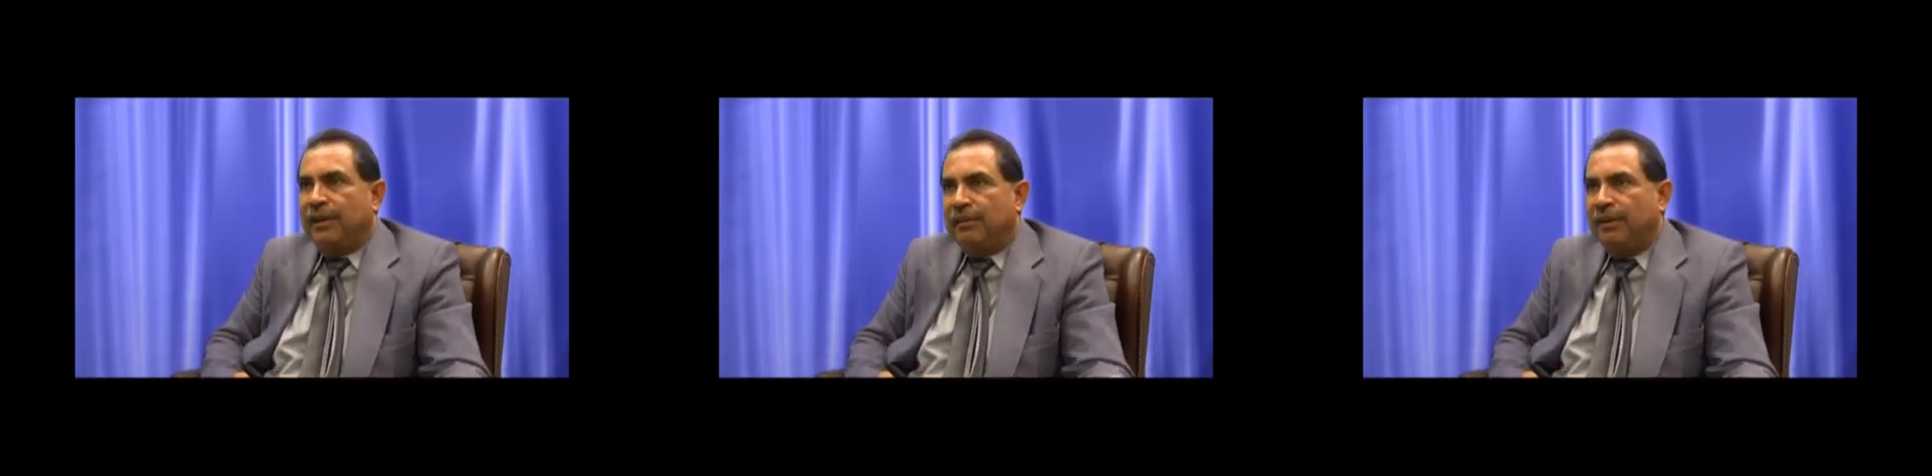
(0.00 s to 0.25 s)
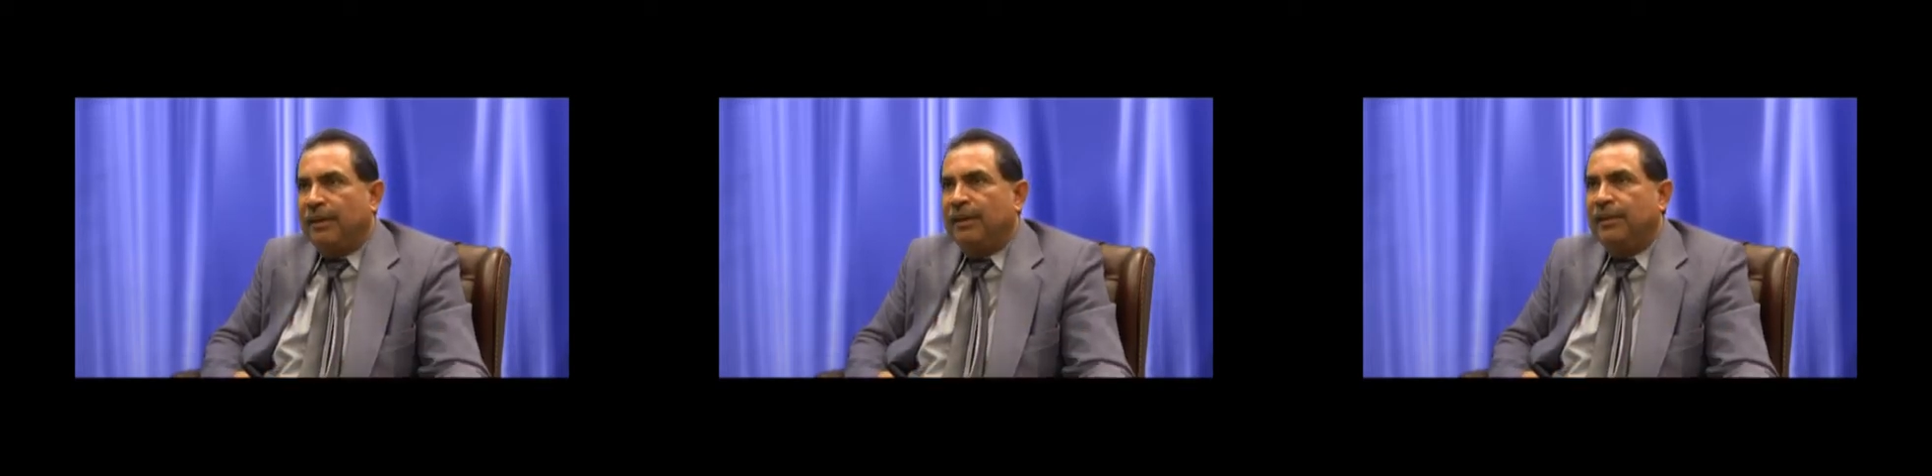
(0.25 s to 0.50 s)

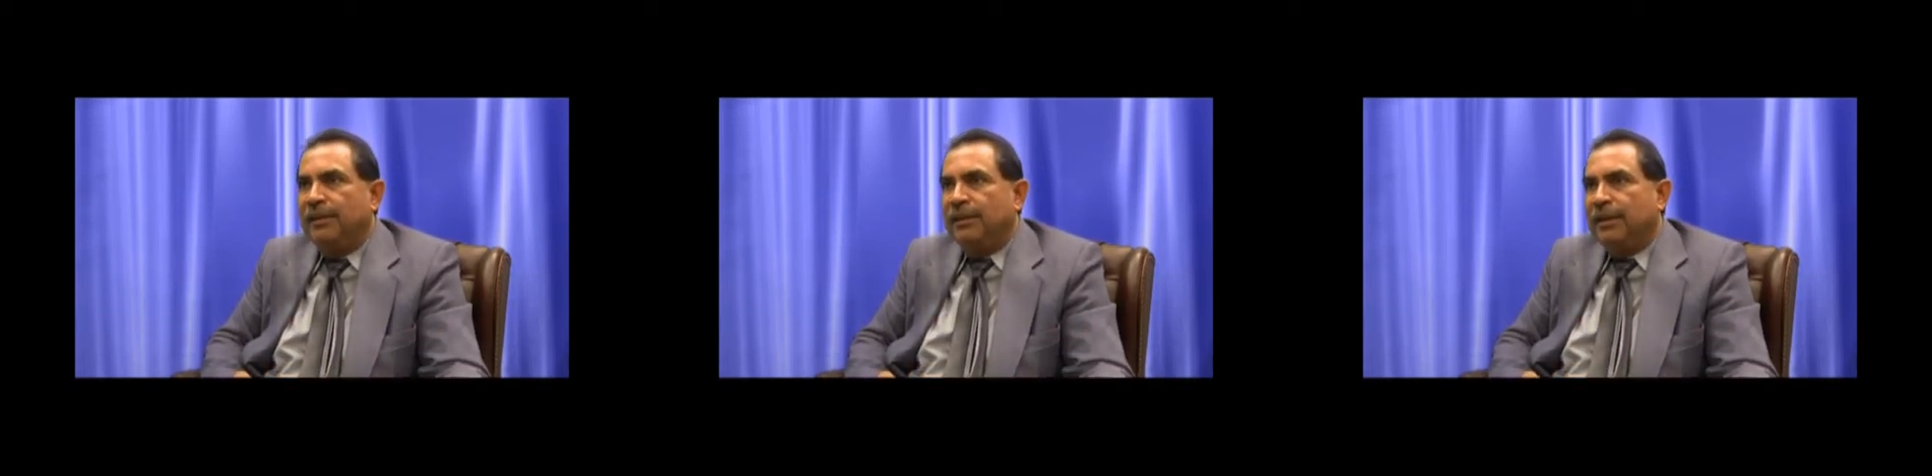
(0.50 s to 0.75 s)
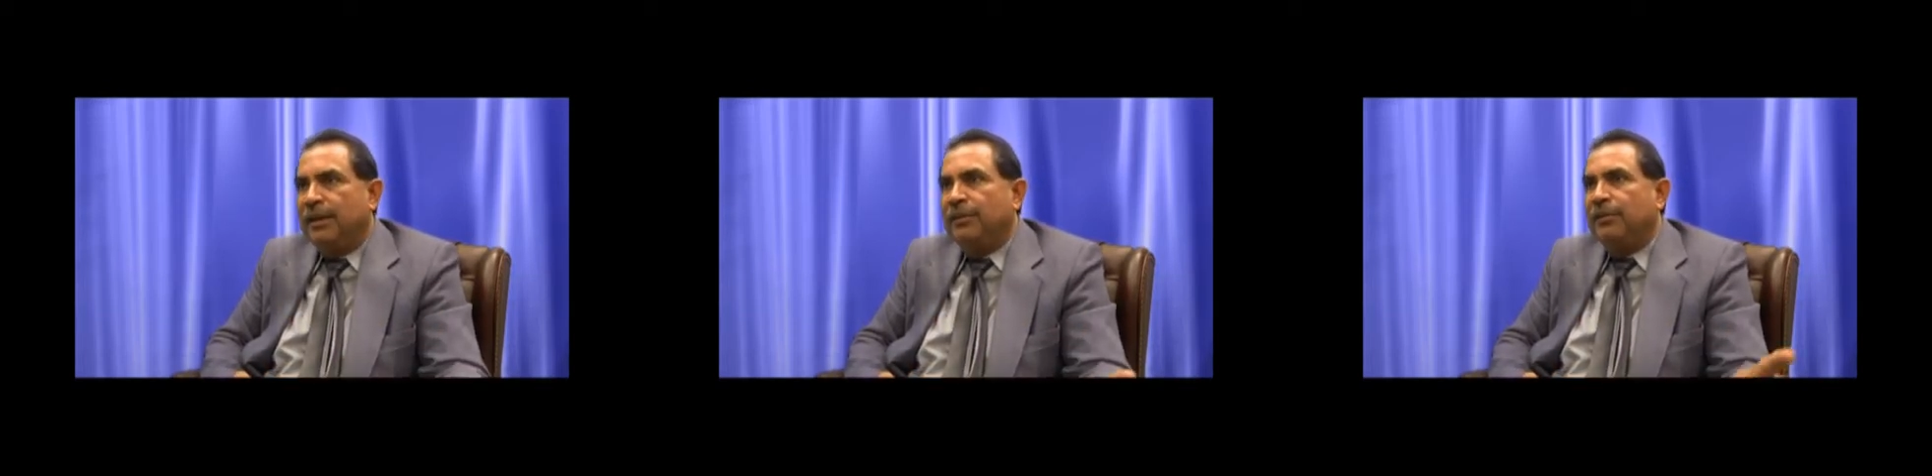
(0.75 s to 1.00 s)
outlined in the
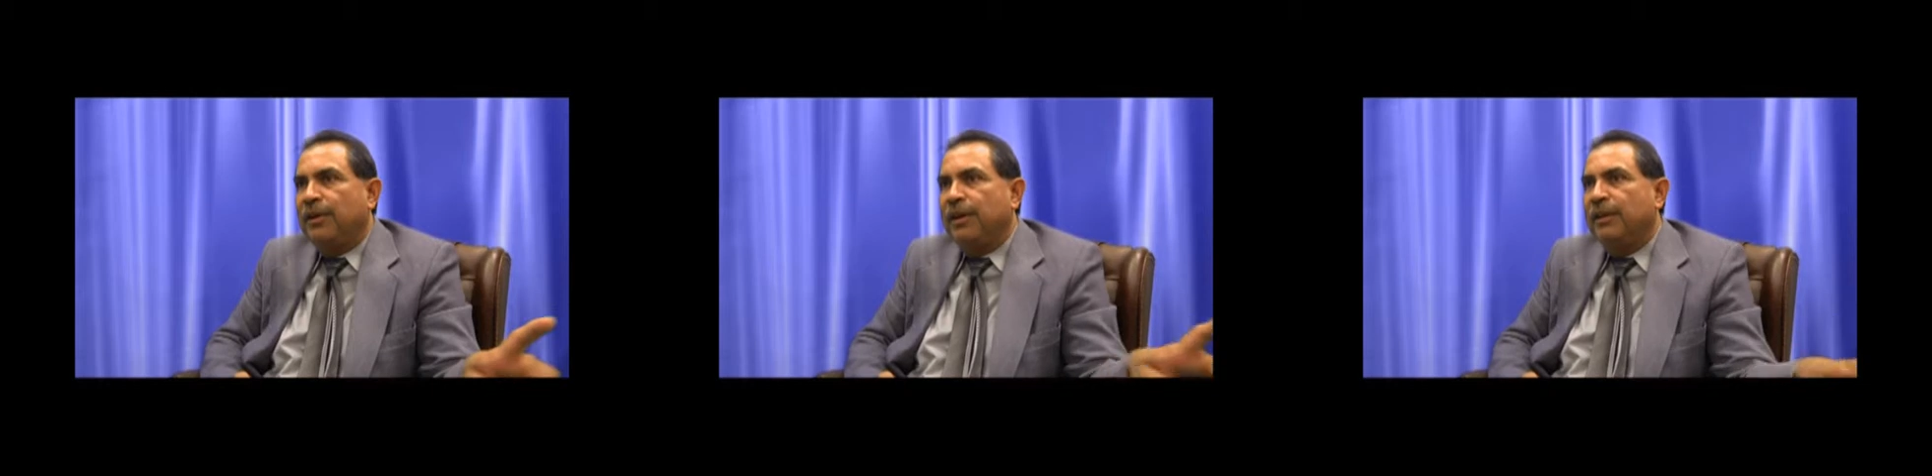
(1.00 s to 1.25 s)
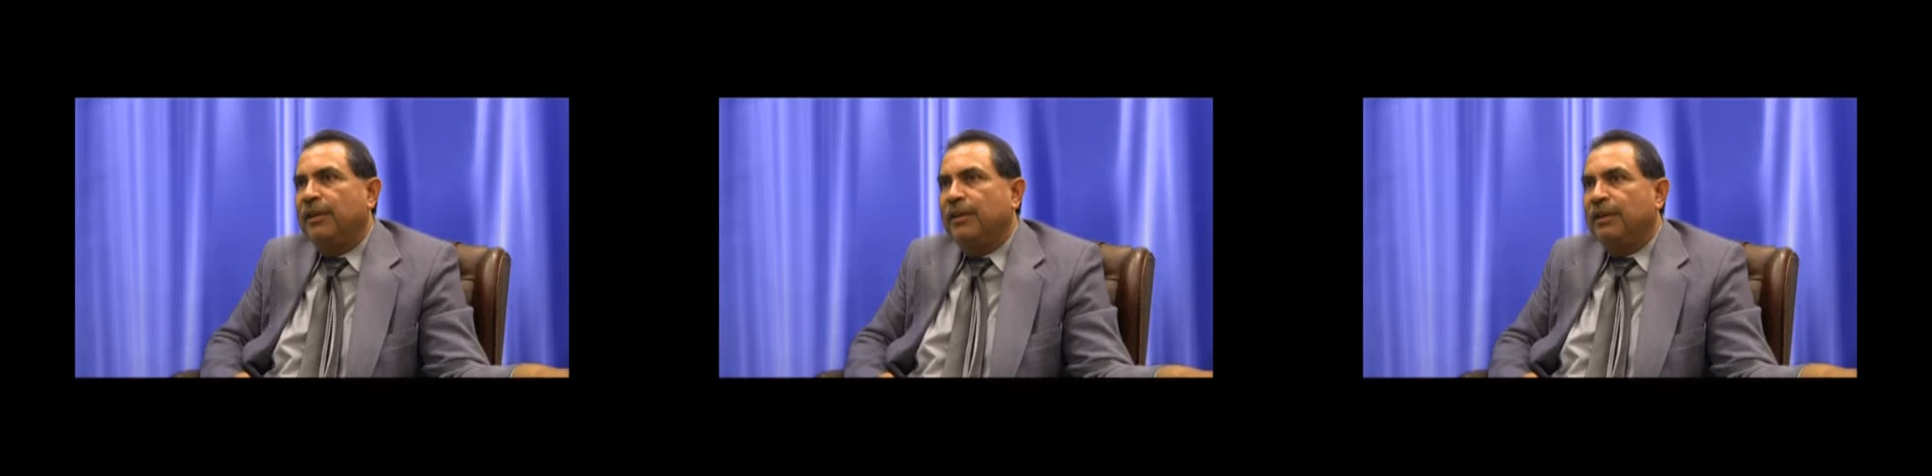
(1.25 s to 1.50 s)
contract,